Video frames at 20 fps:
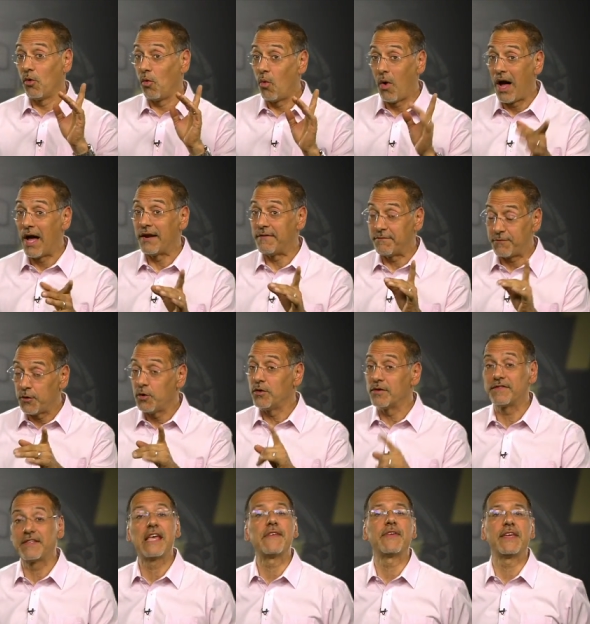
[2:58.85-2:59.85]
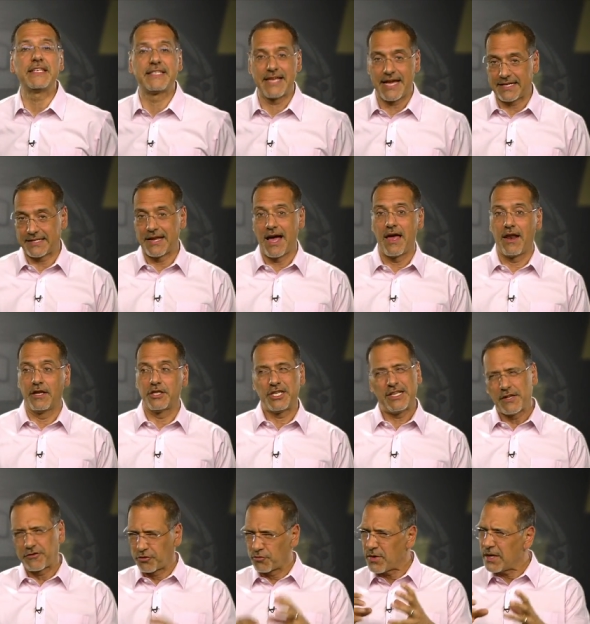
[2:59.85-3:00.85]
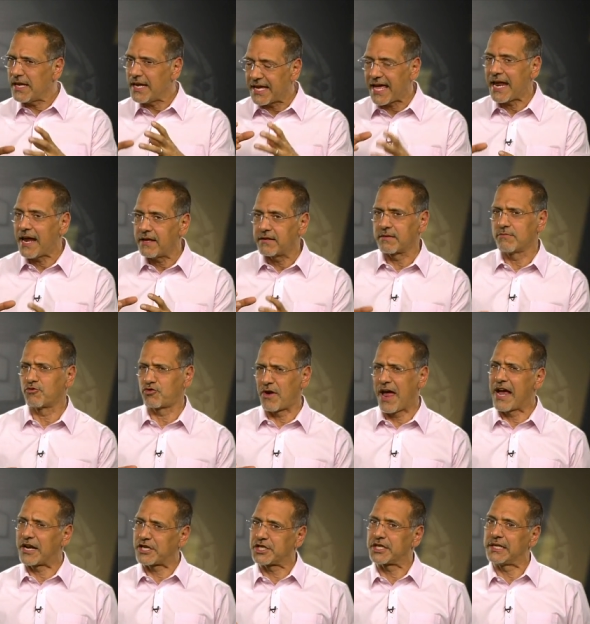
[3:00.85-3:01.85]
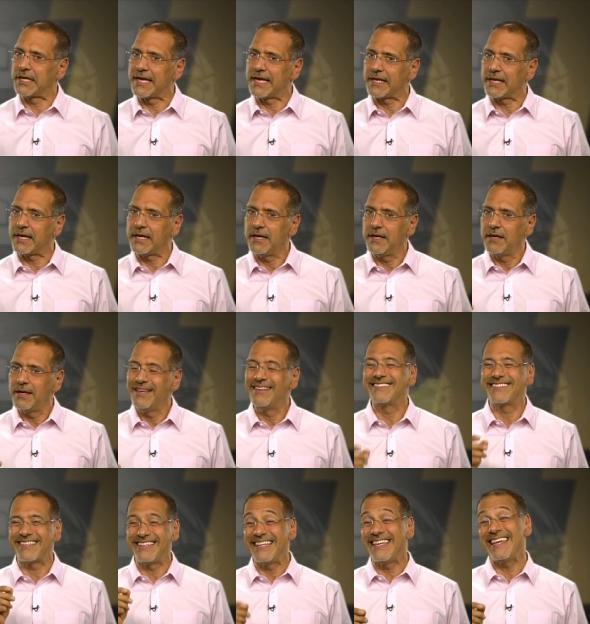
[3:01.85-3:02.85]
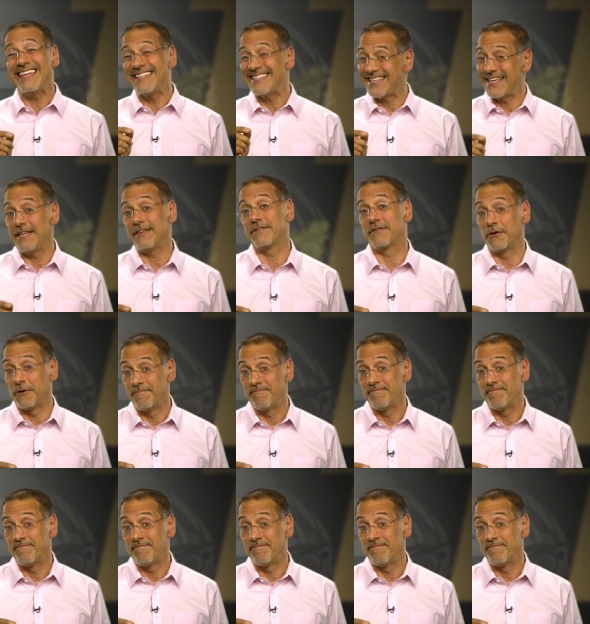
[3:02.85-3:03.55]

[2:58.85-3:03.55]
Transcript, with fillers: one fuel saving technology that's really gained some traction lately is clean diesel.